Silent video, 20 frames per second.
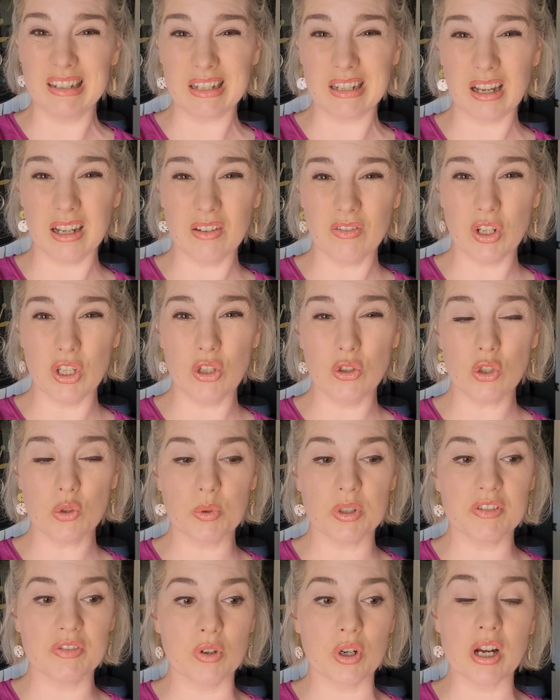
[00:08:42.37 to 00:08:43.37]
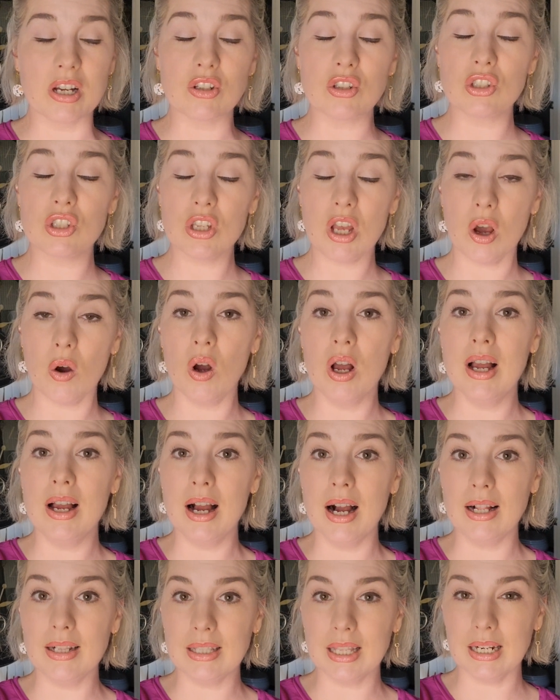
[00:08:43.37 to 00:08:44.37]
kind of unusual for us. So
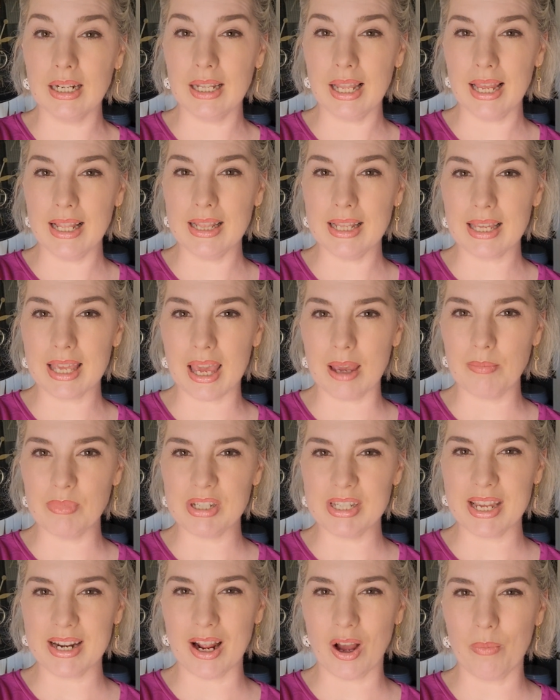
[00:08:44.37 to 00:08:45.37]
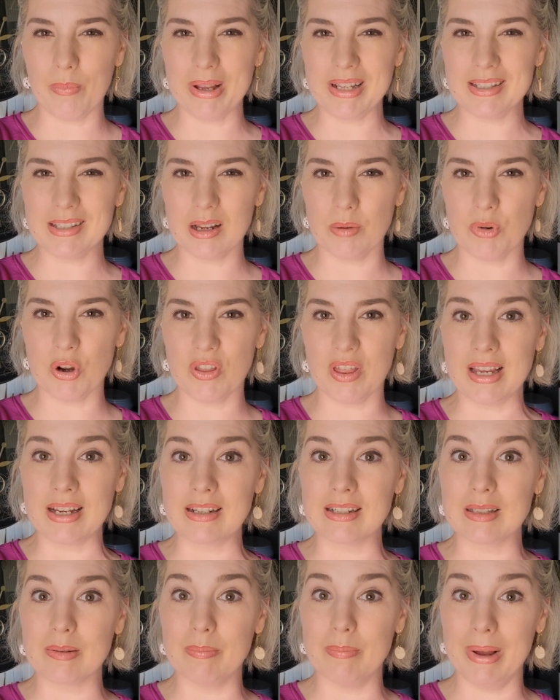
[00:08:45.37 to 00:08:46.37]
a little late in the game to get out my summer
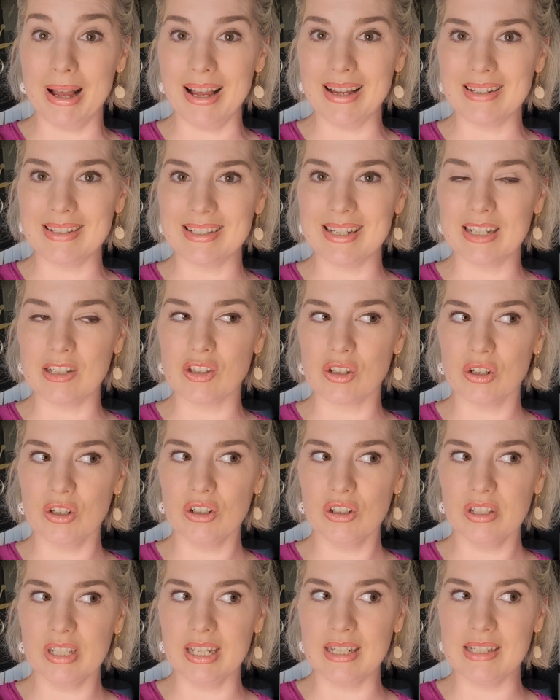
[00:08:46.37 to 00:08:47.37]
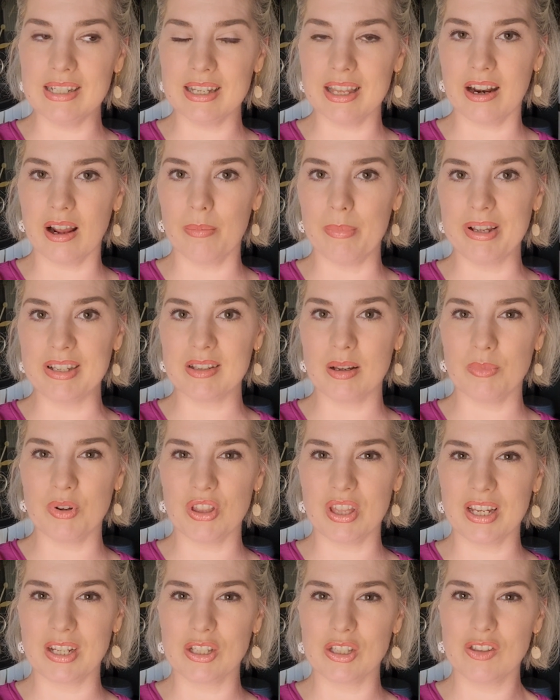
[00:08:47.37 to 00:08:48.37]
things, but it's early to get out my summer
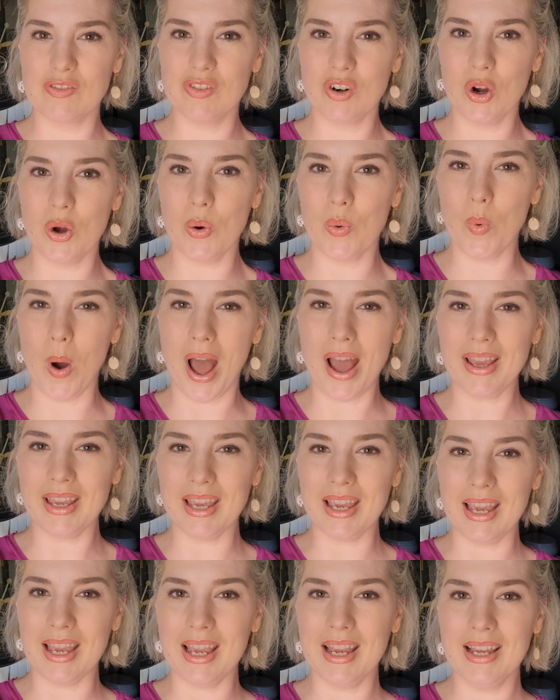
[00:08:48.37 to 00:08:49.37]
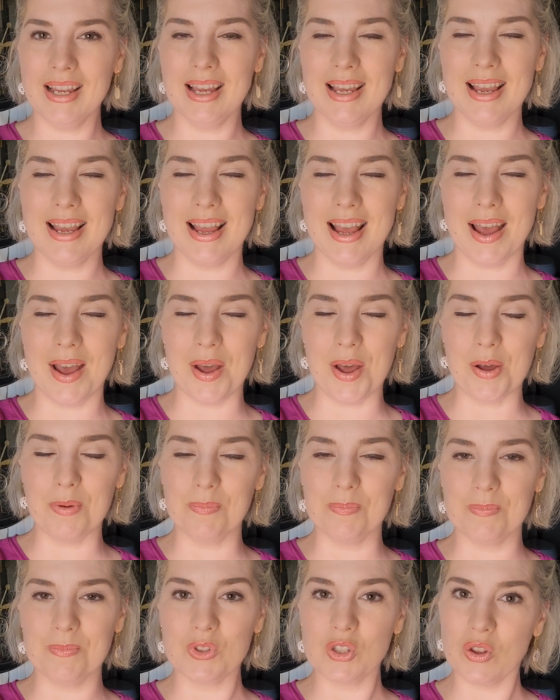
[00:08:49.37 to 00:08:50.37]
things for Hawaii,
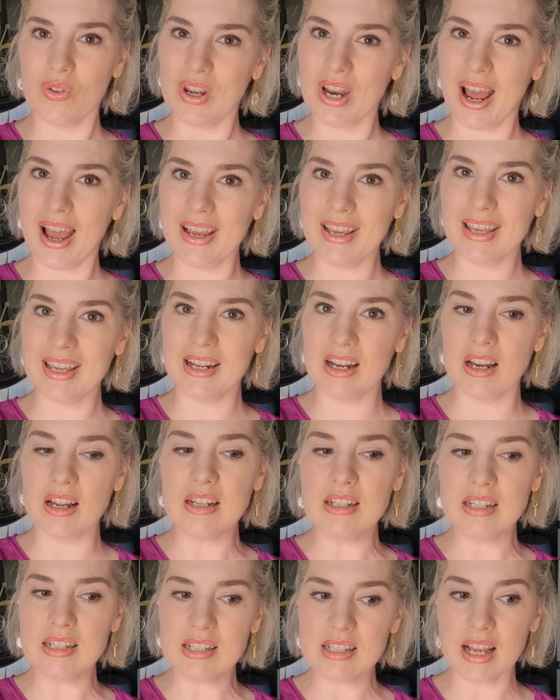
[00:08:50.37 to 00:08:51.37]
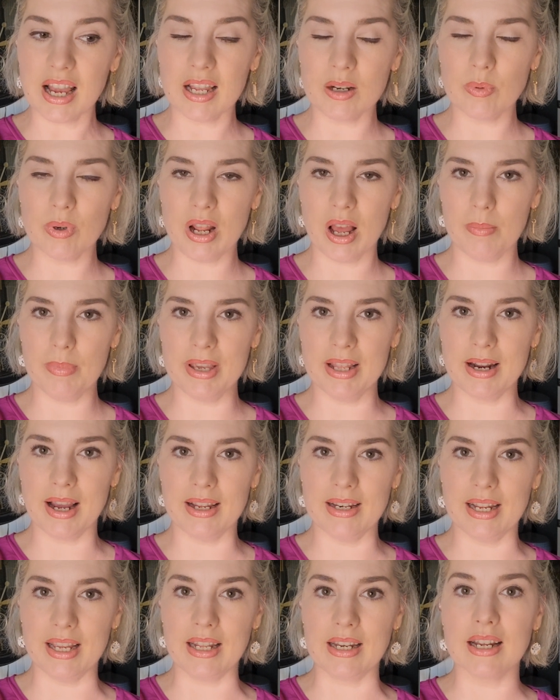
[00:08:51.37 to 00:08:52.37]
um, so that I can decide what hubby and
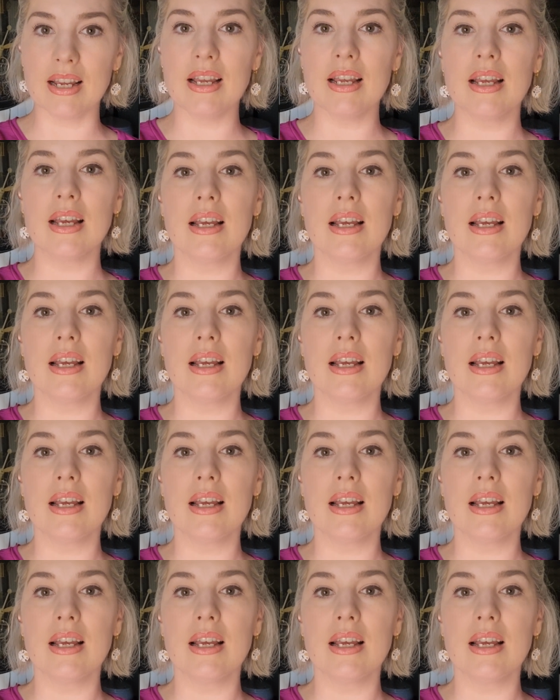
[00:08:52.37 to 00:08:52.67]
I need.